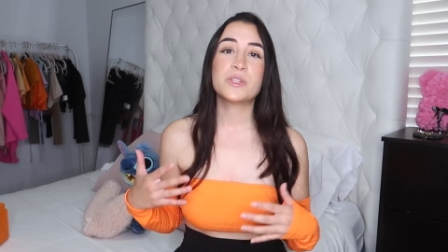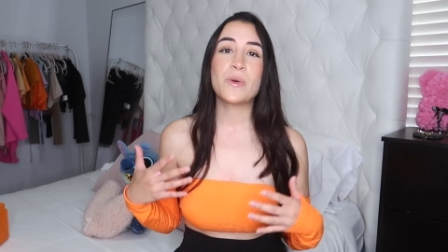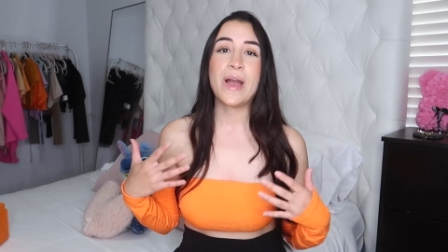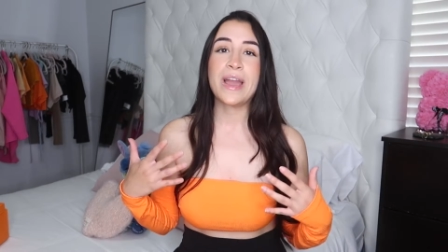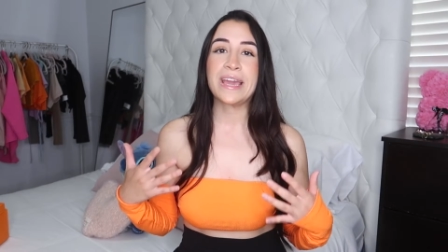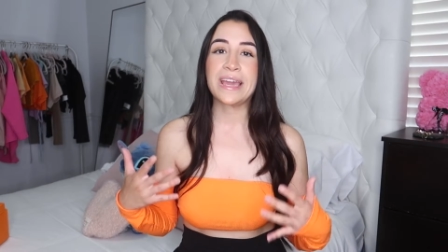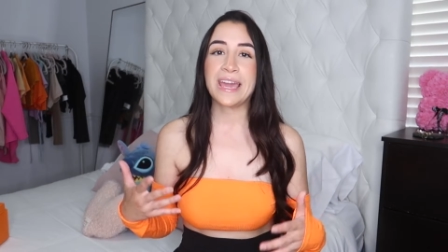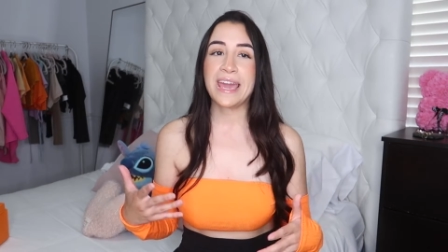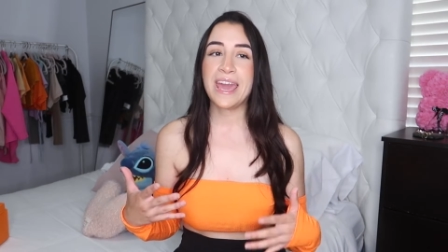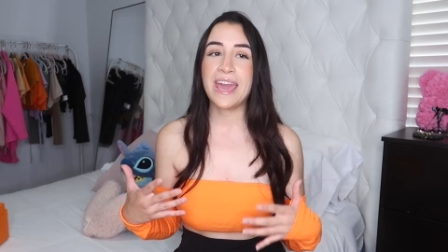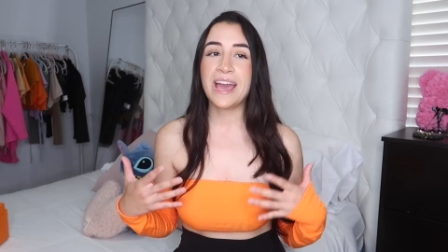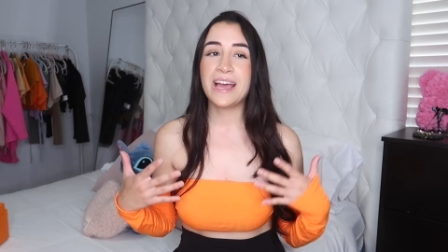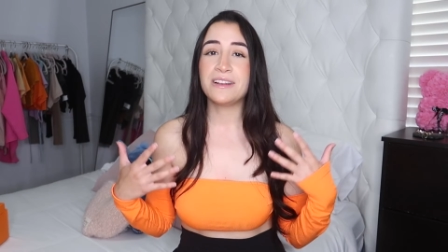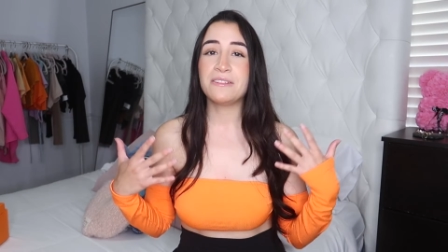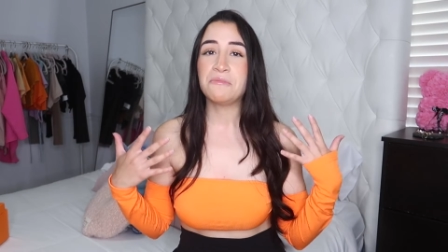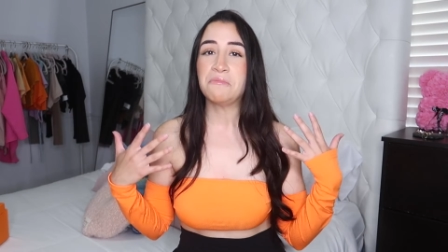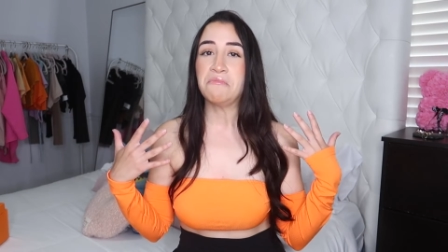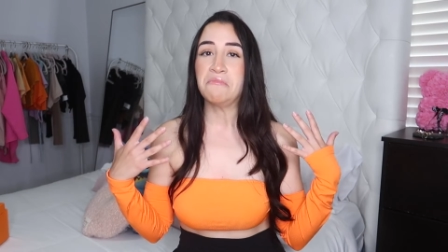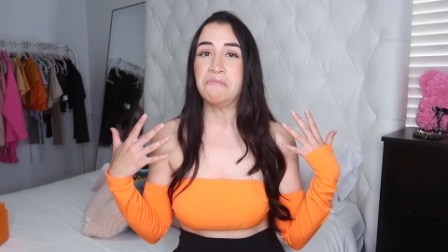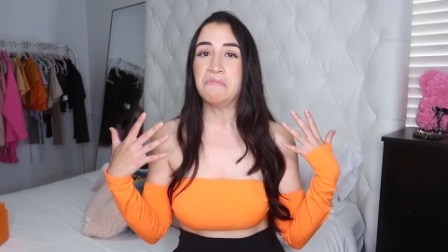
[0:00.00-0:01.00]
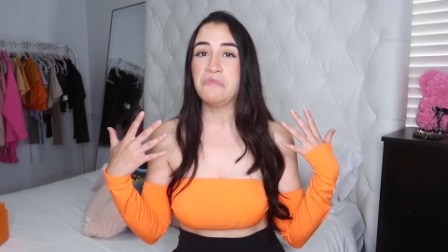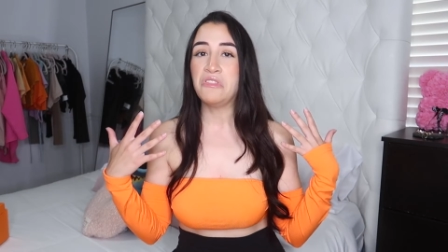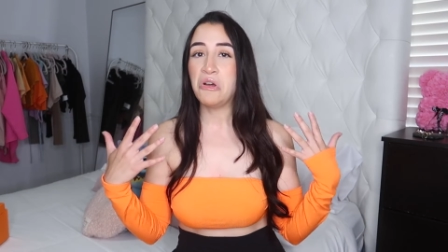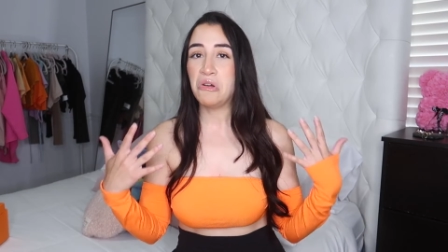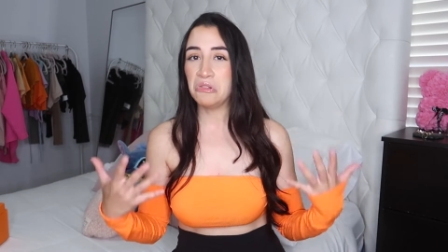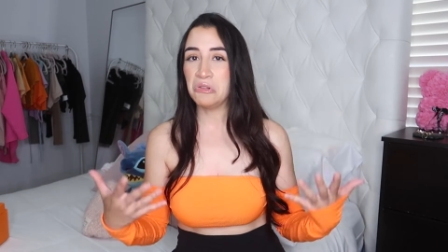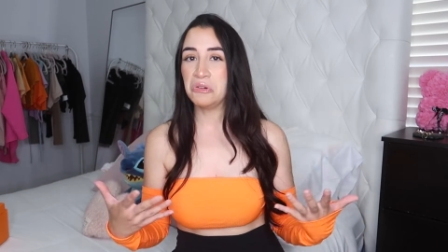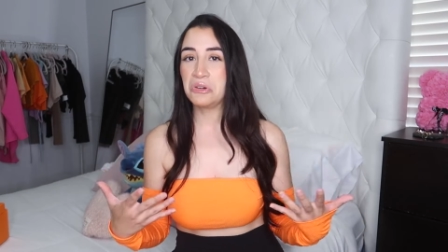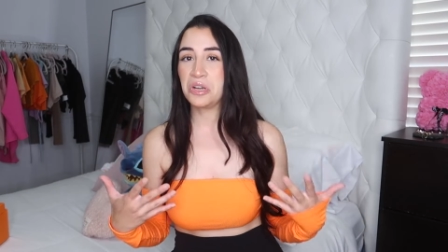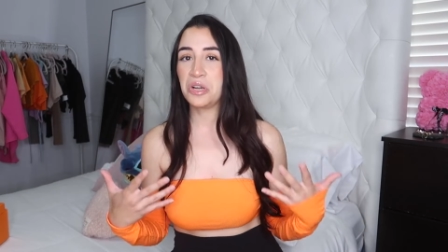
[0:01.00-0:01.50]
So I can't
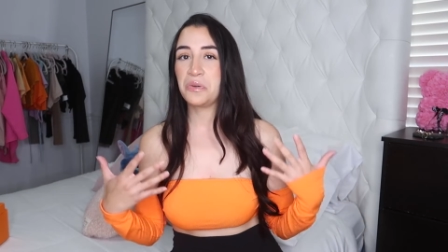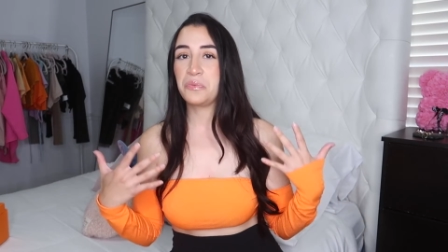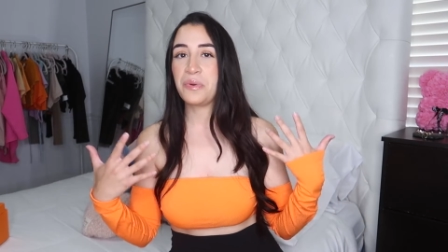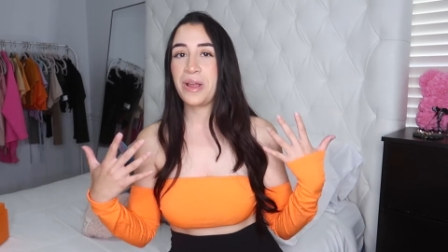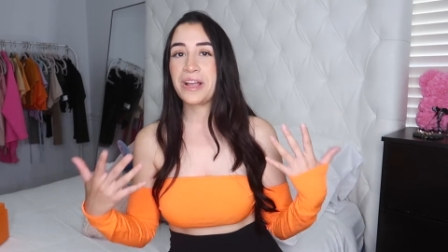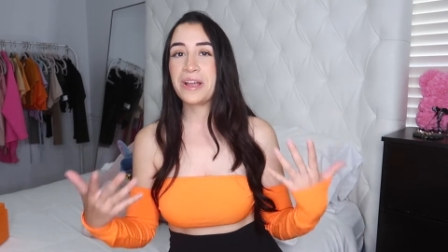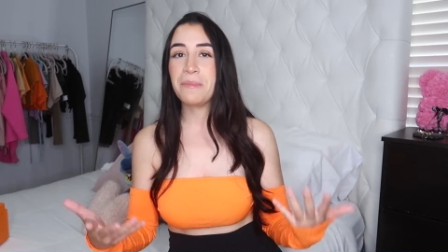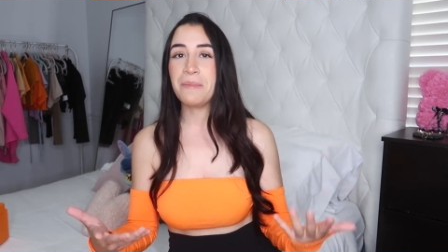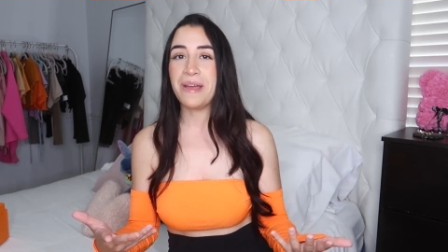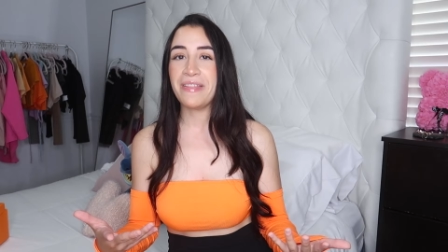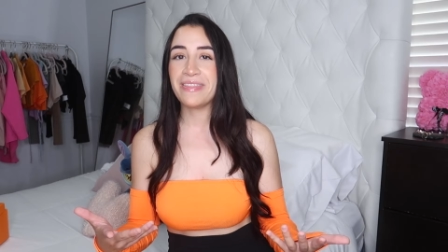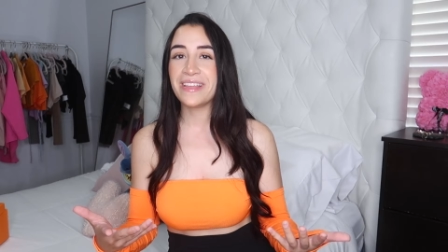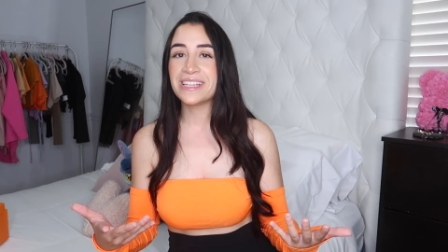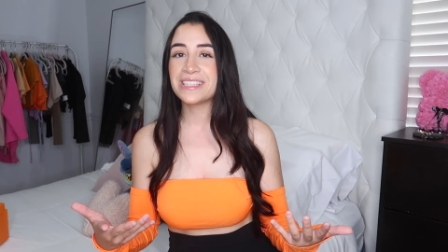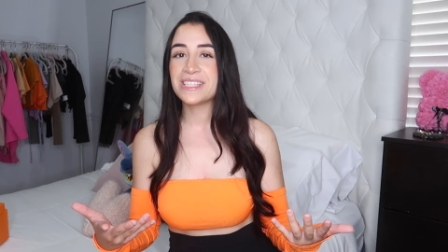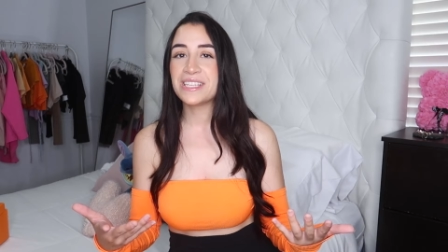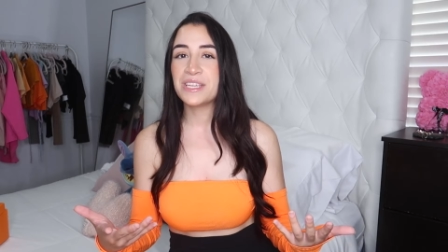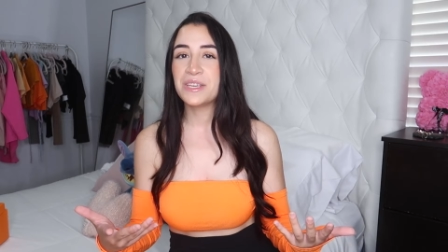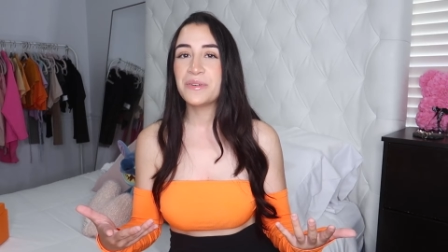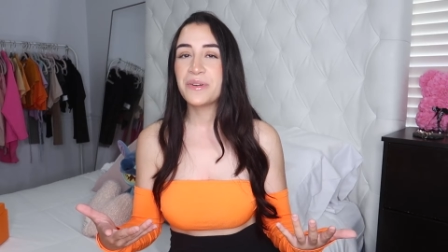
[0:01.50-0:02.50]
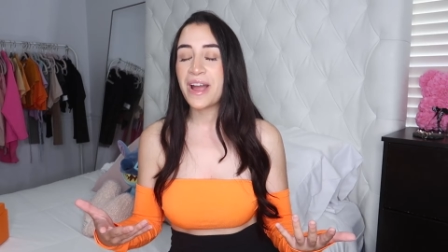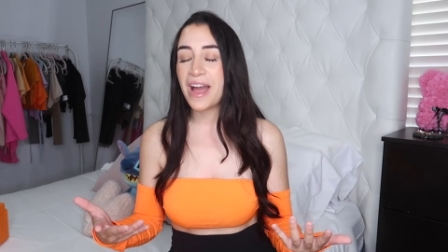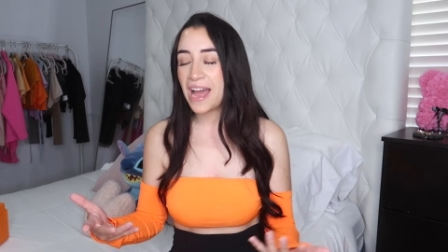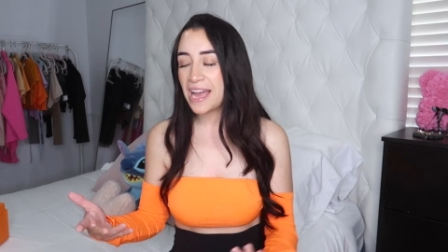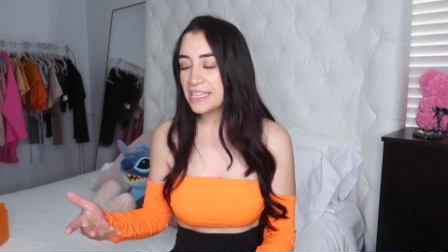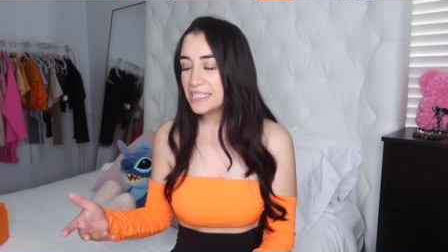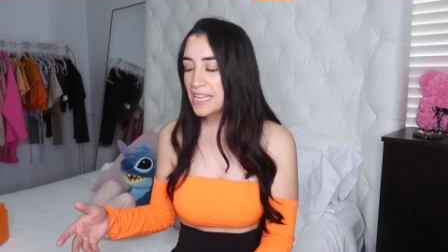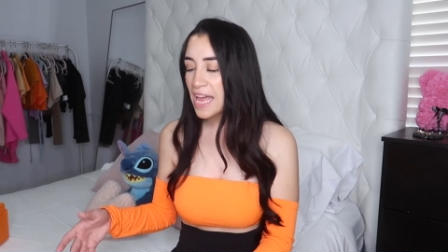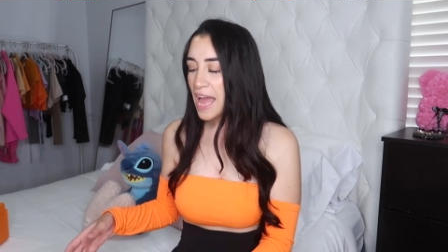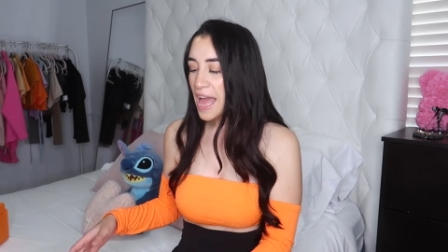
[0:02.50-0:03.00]
no longer recommend that to you
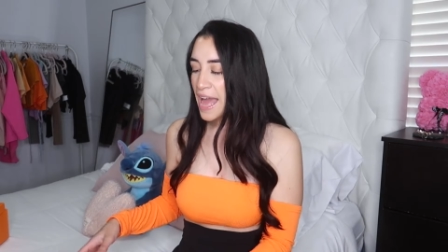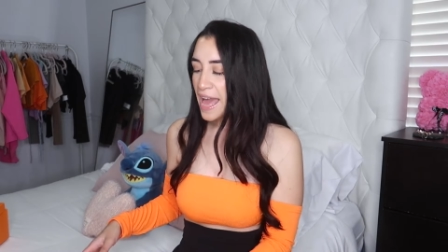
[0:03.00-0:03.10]
guys.